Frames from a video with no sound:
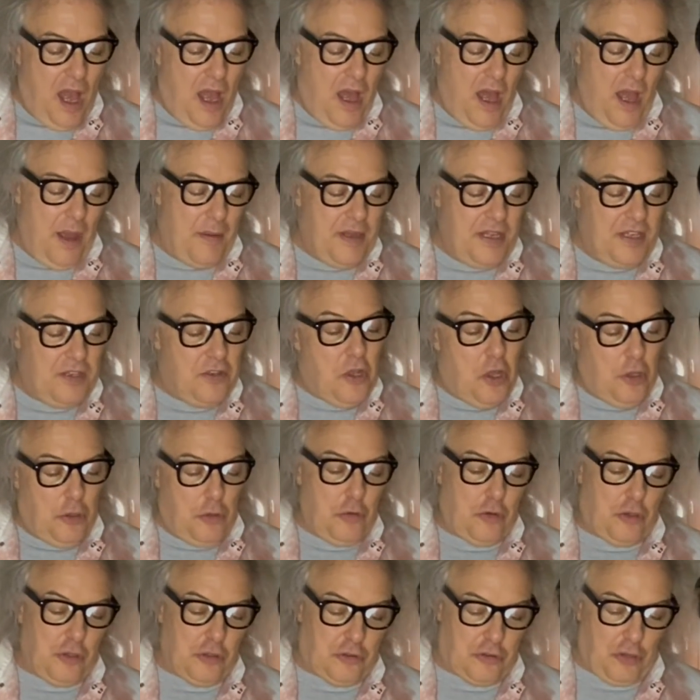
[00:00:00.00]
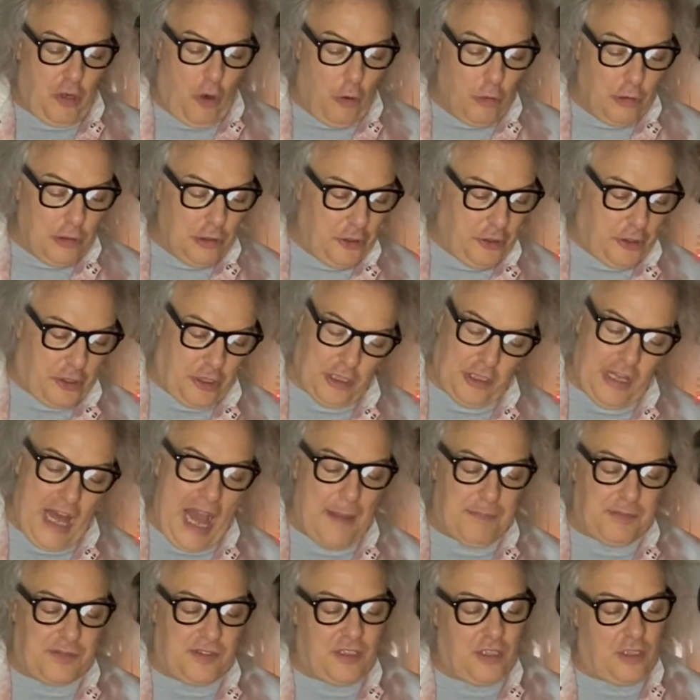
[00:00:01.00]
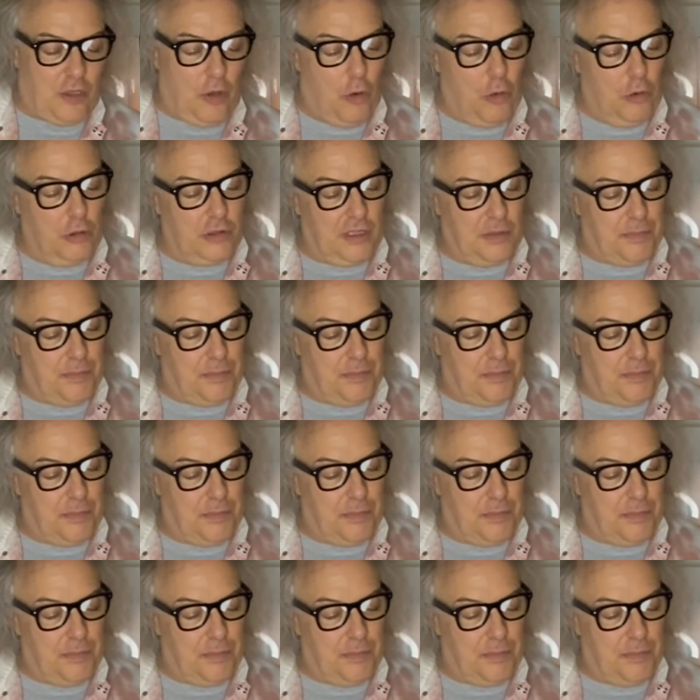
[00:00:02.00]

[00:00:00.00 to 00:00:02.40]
I mean, you could totally collapse the gold